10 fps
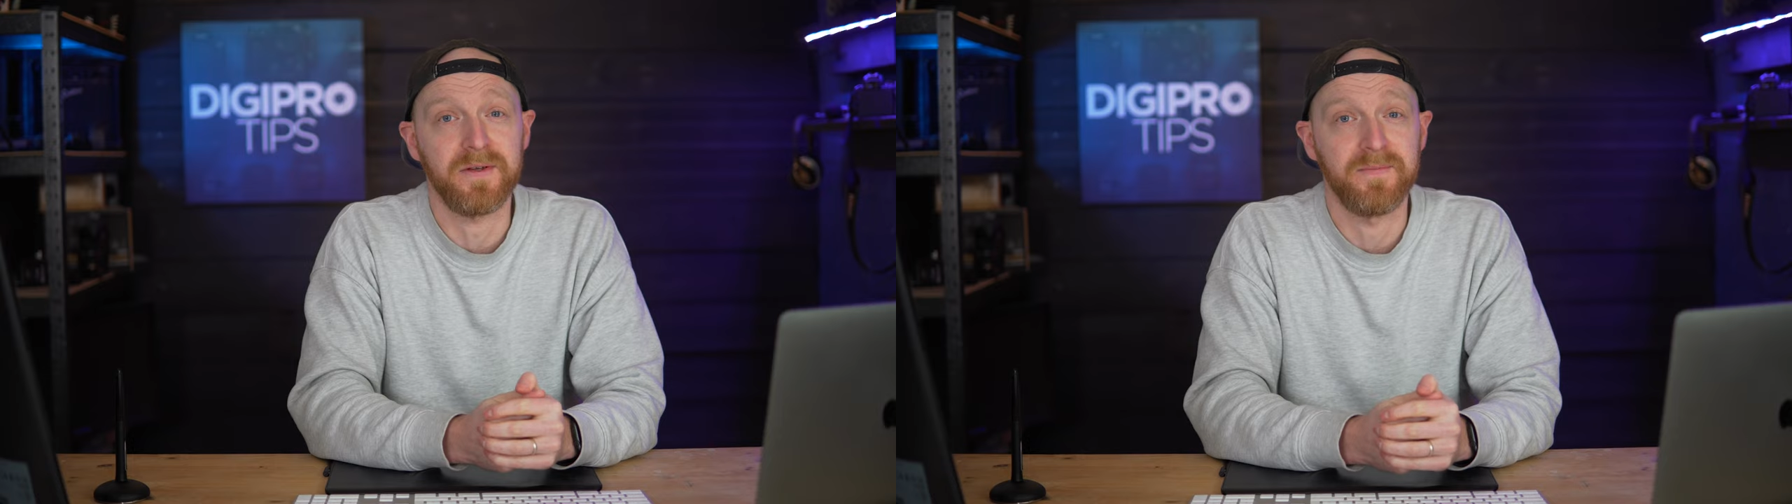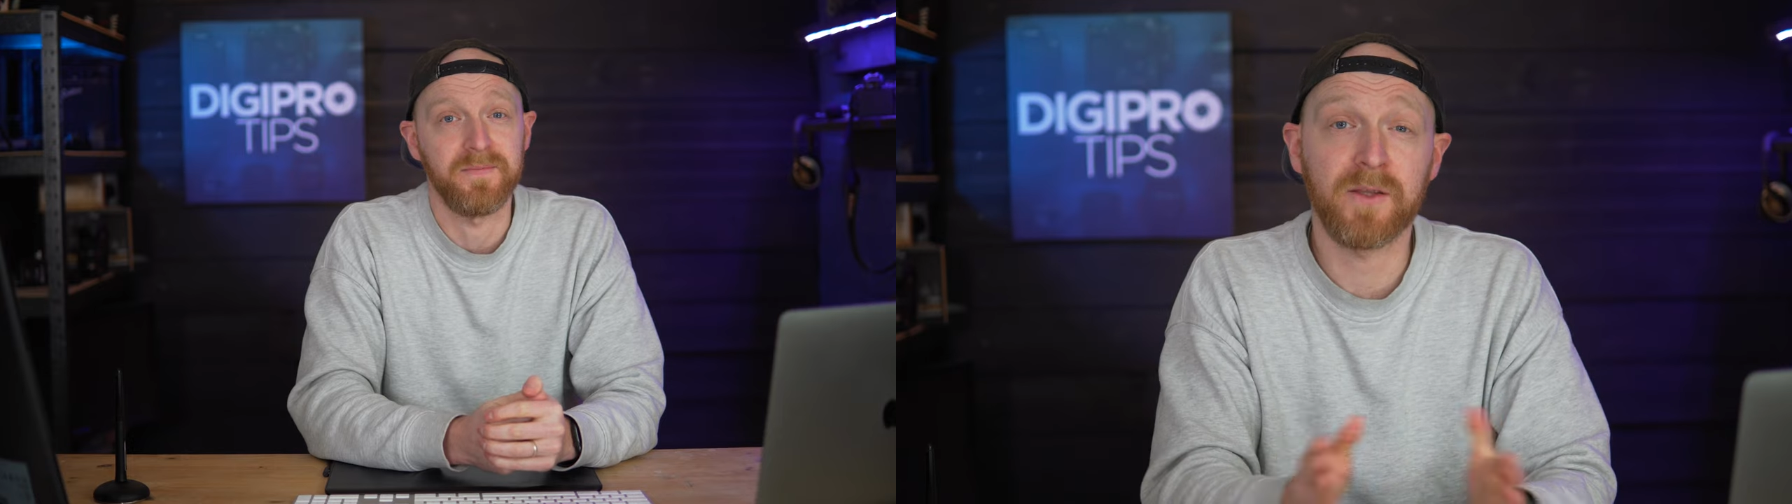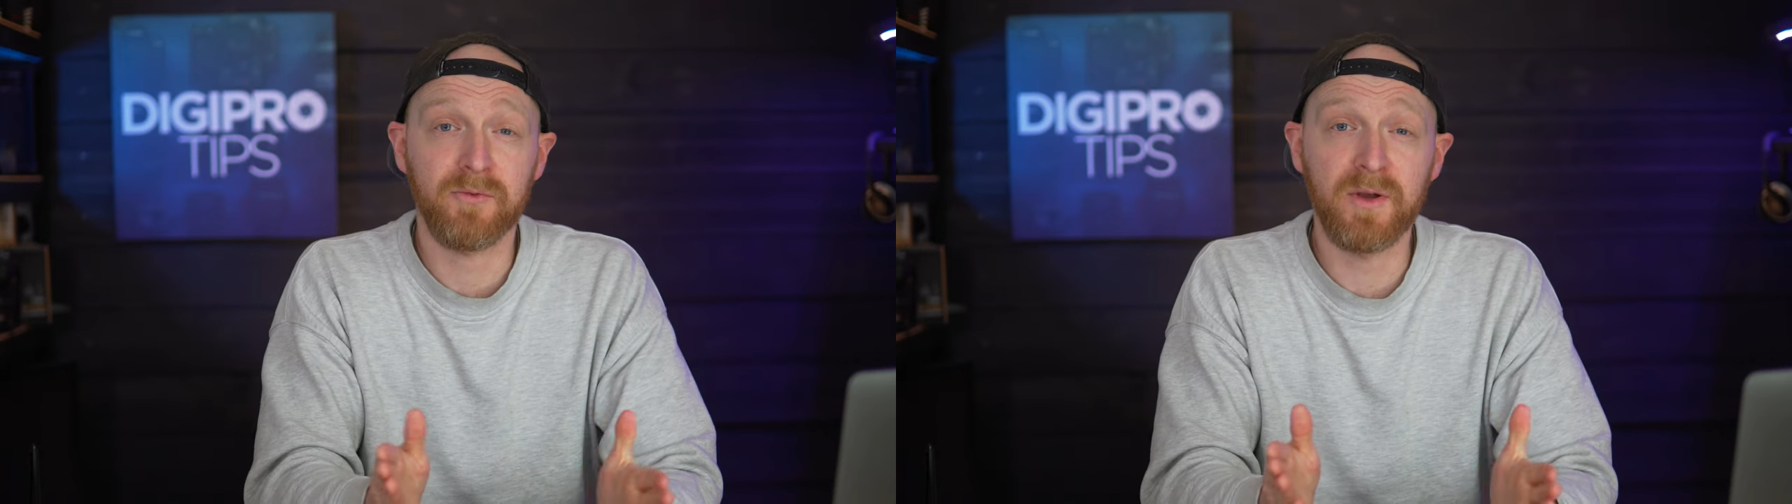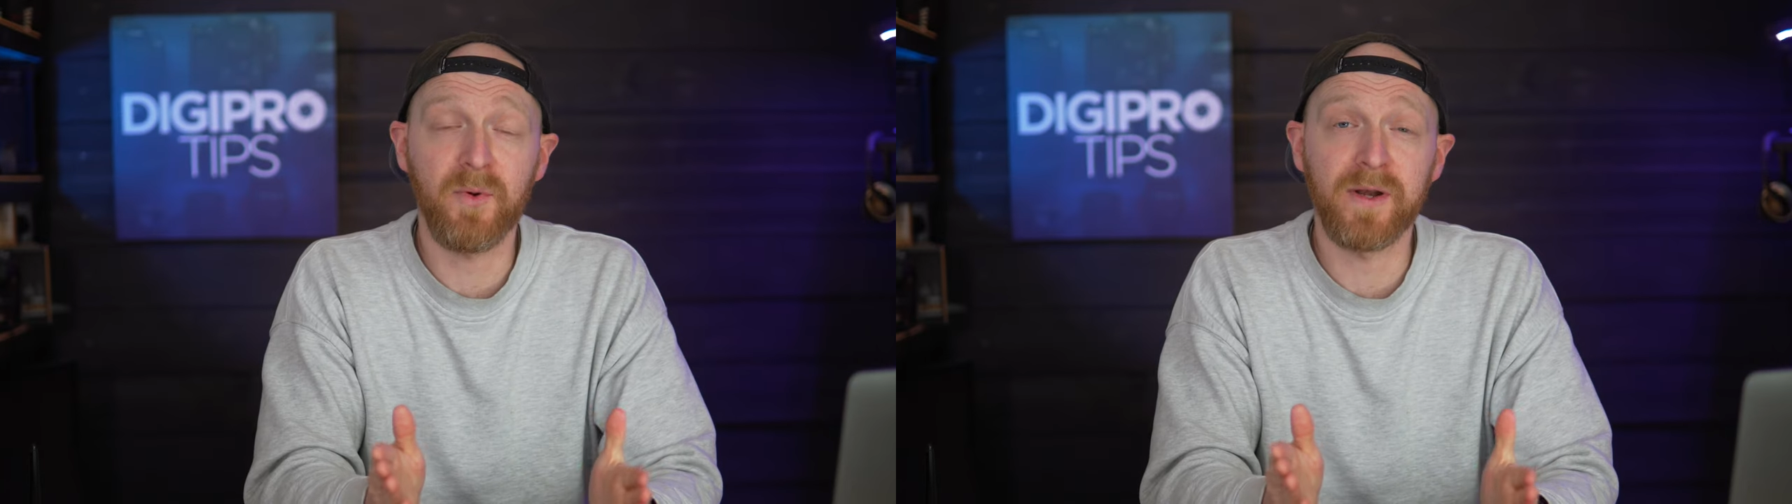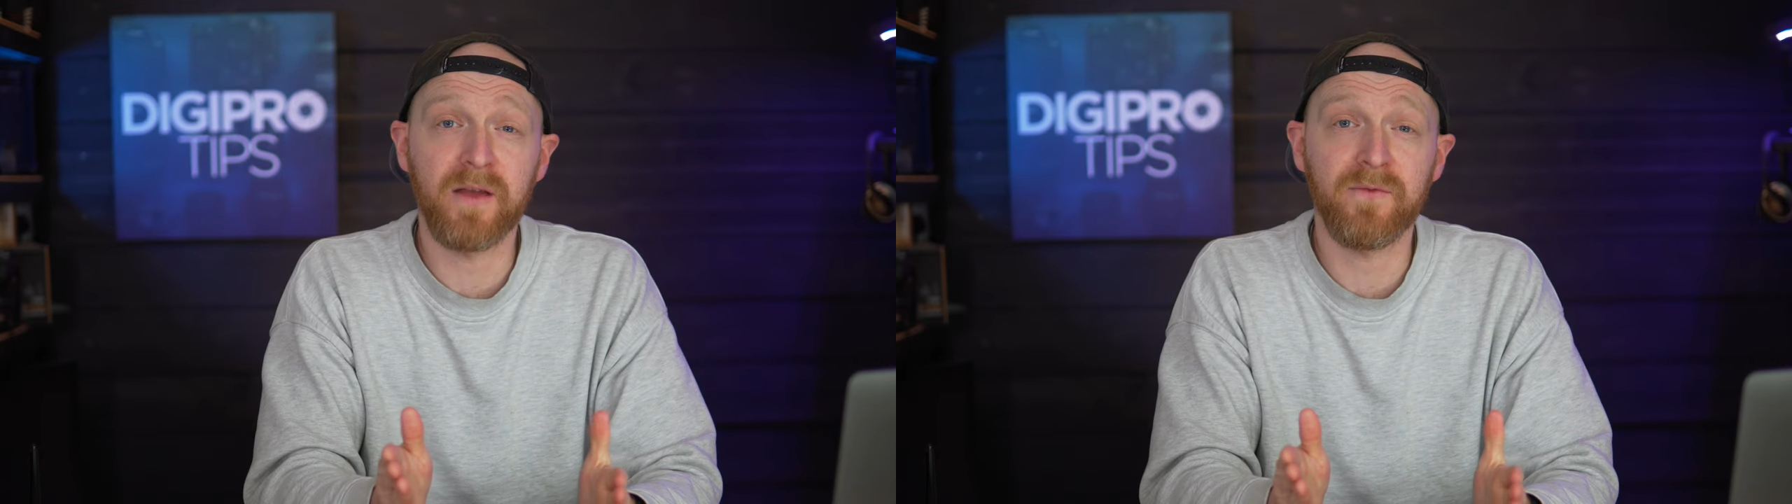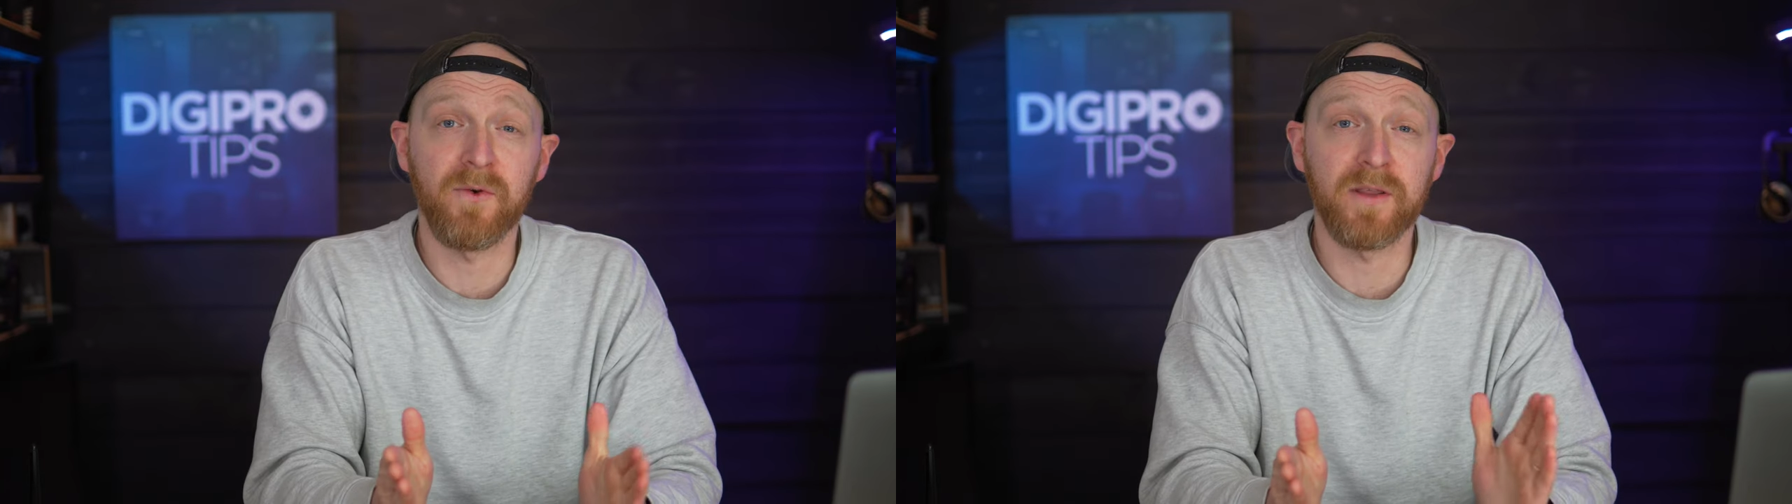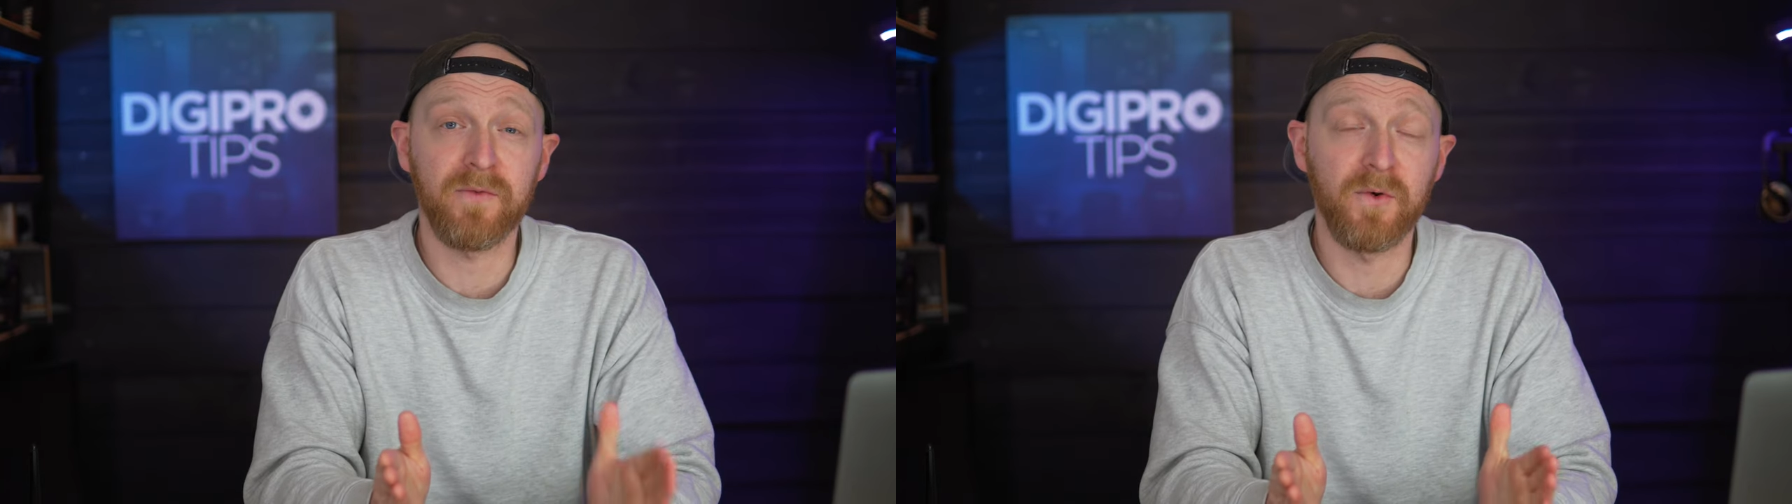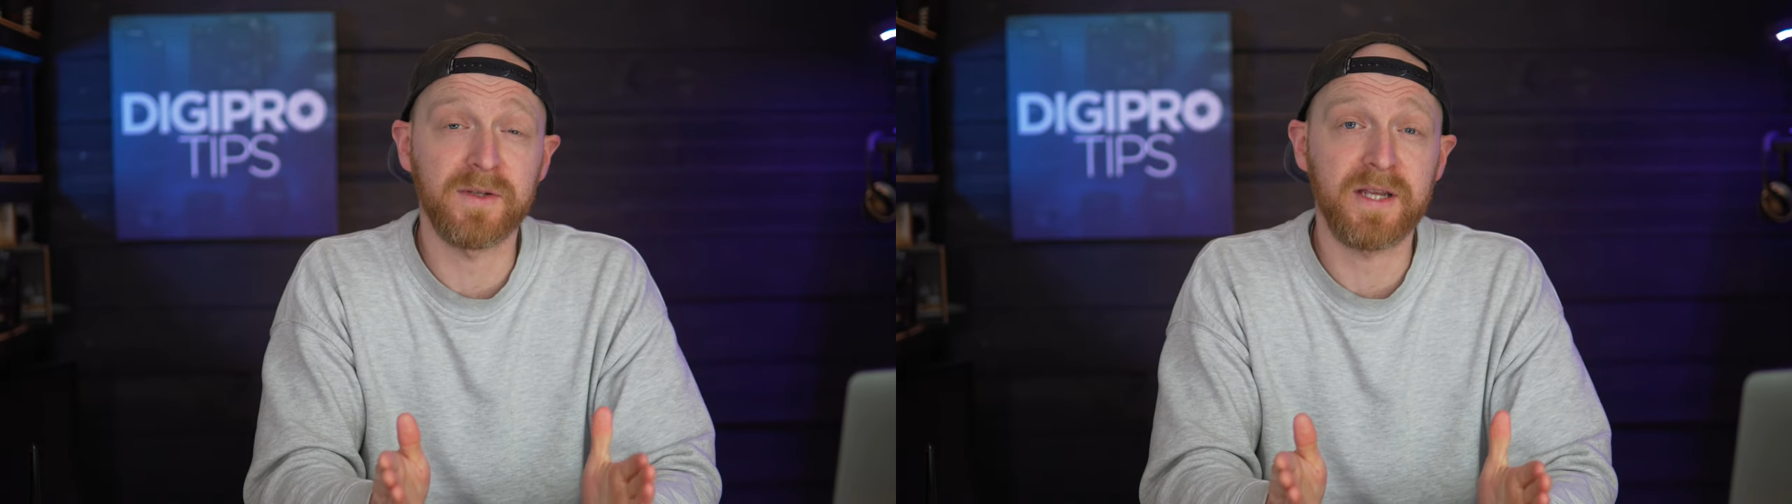of it. The 3.84 and the
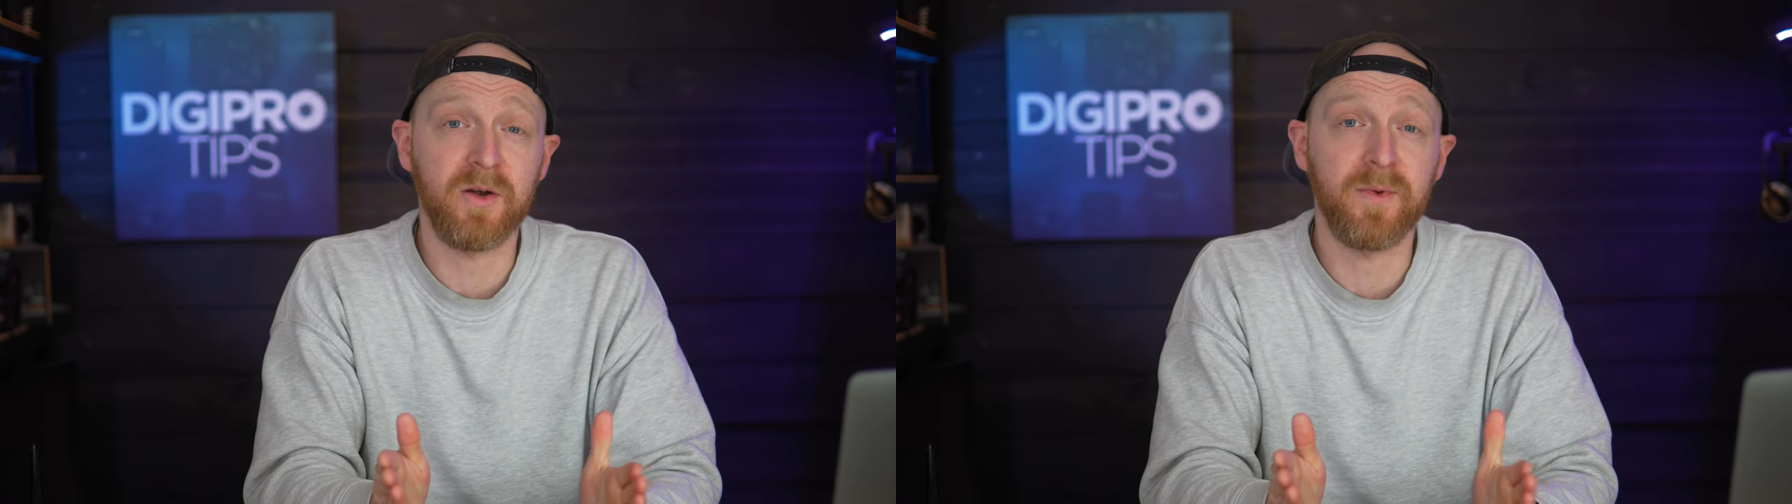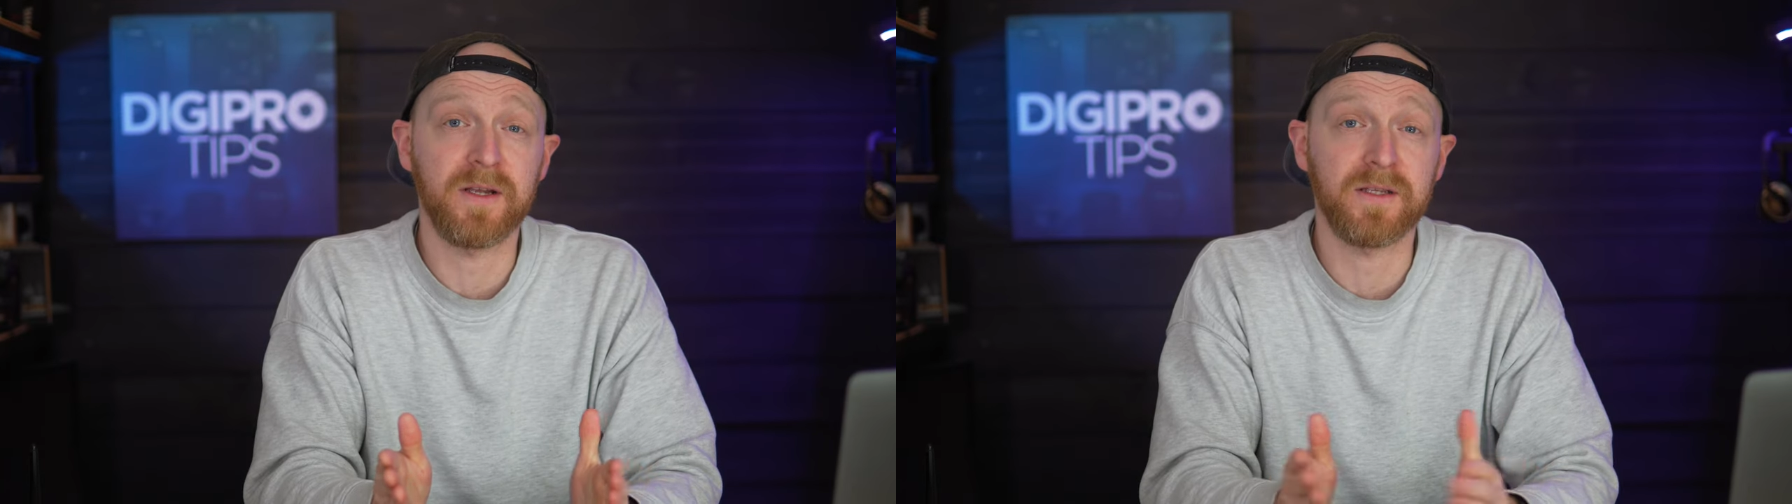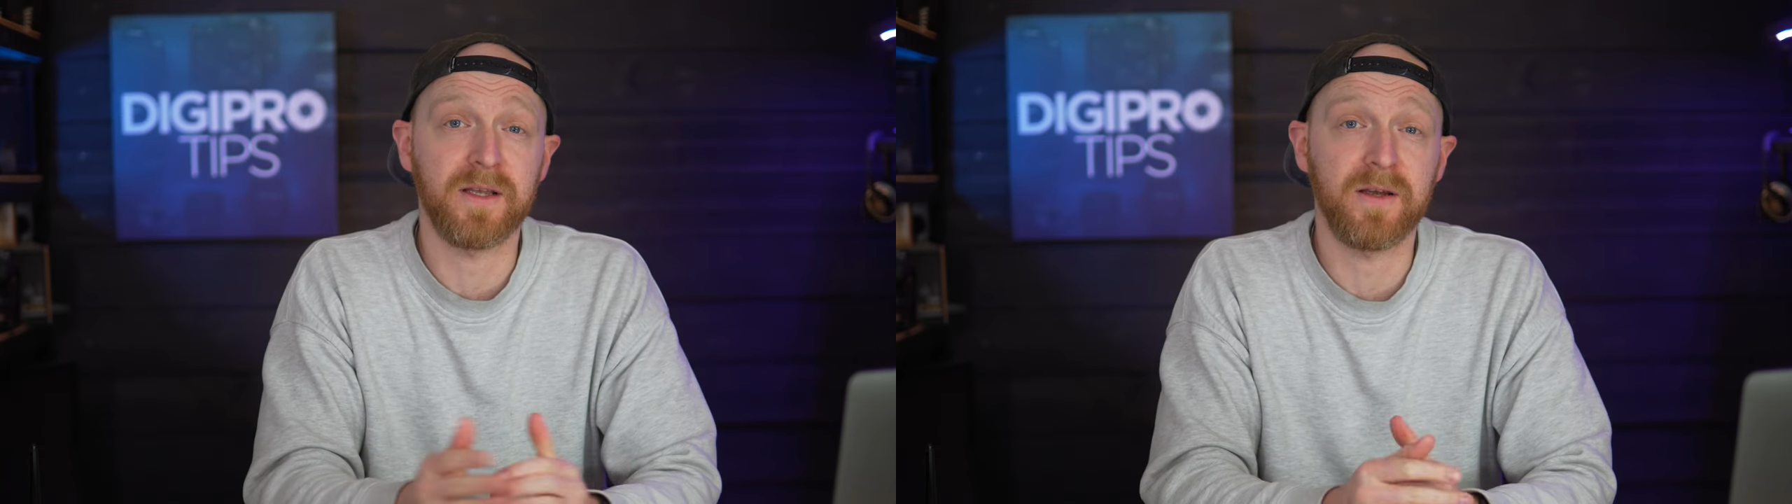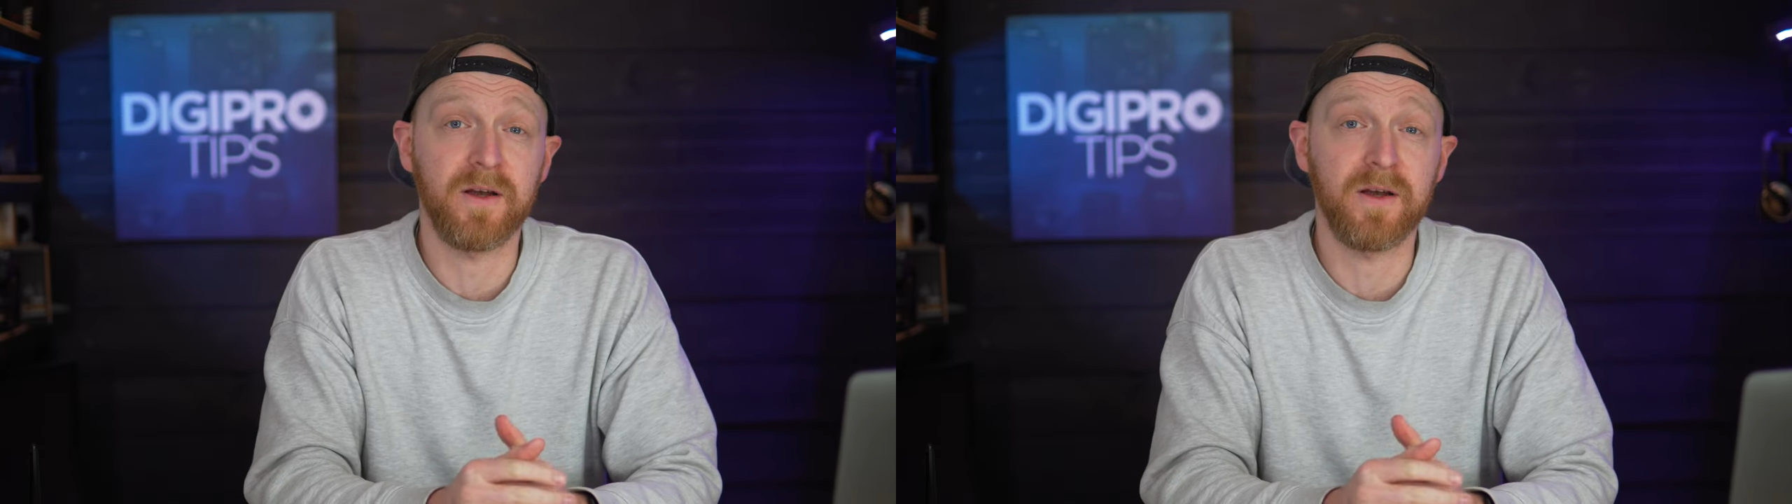4 terabyte